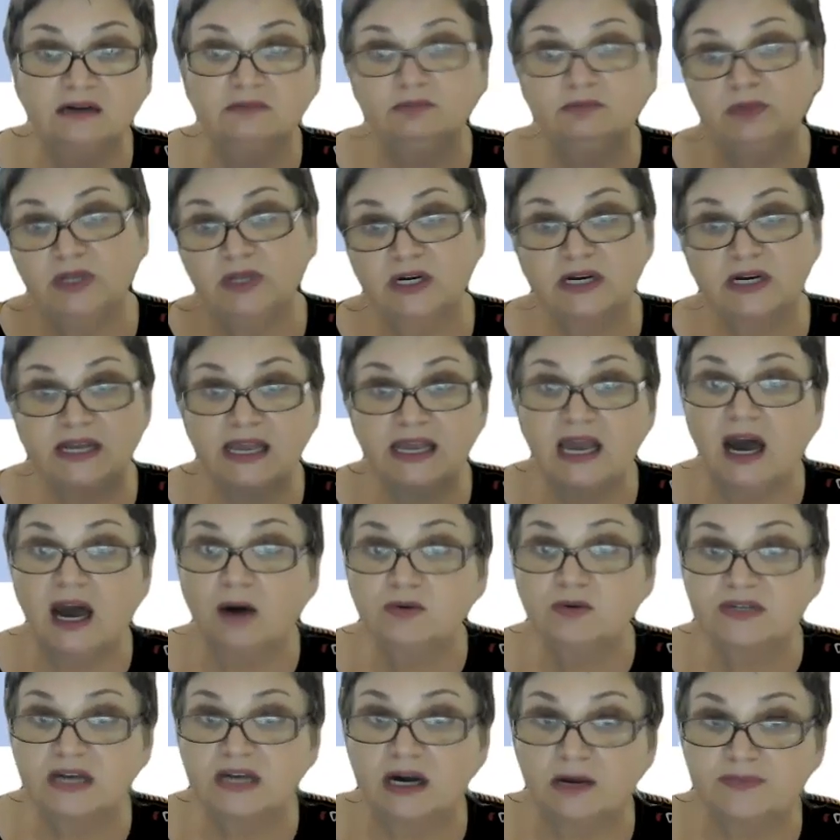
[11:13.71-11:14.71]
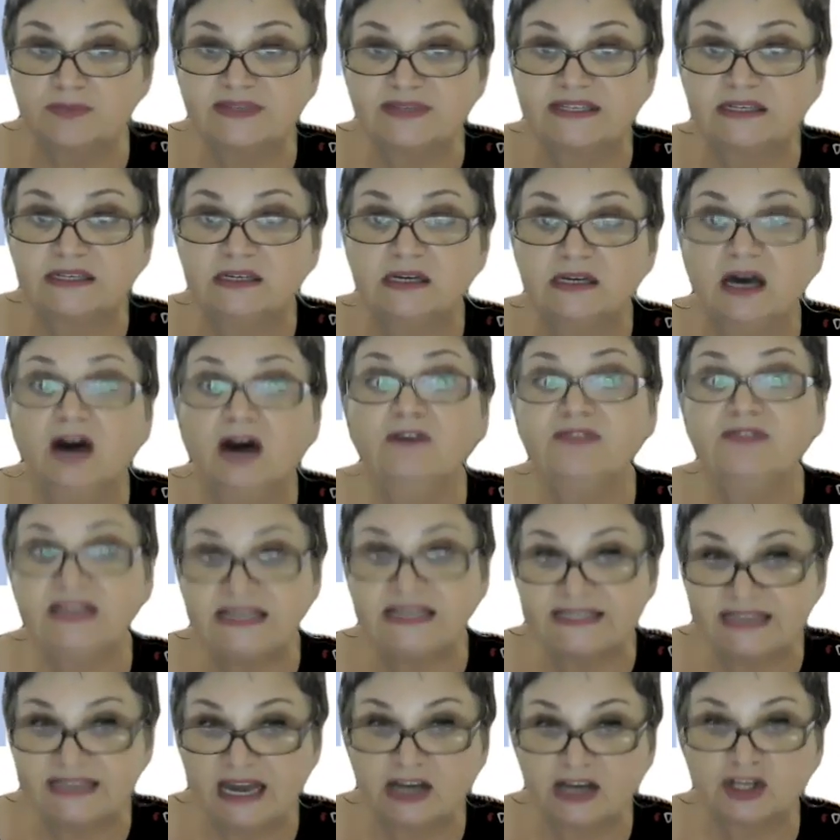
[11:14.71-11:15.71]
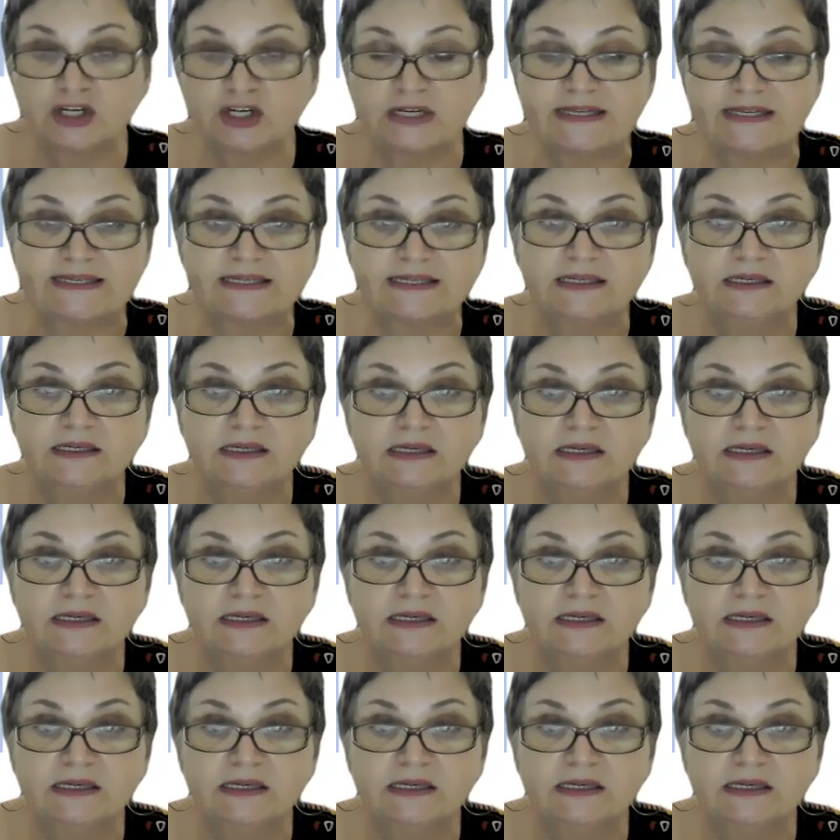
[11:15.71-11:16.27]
learning outcomes of these actions.